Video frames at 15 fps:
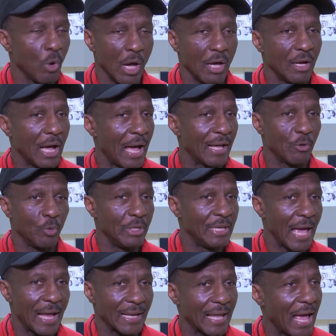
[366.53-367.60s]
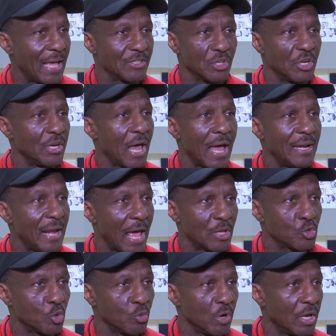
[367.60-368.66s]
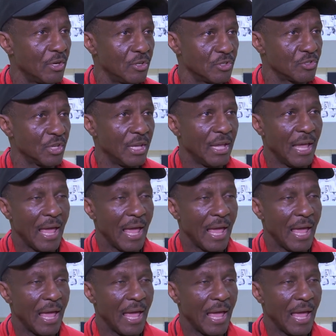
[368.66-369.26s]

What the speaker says: Well, we got guys that are not natural runners.